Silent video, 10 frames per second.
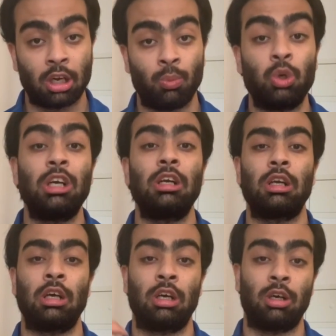wouldn't
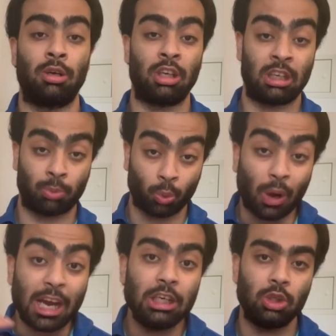
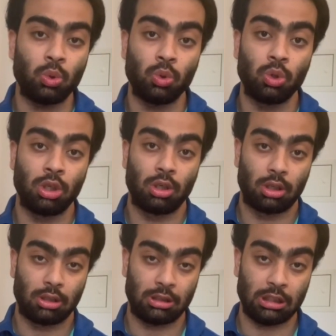provide you
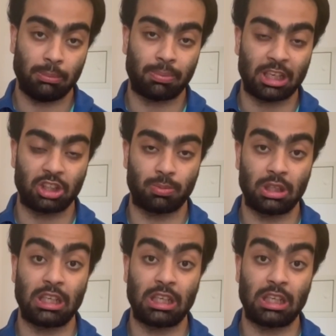the placement.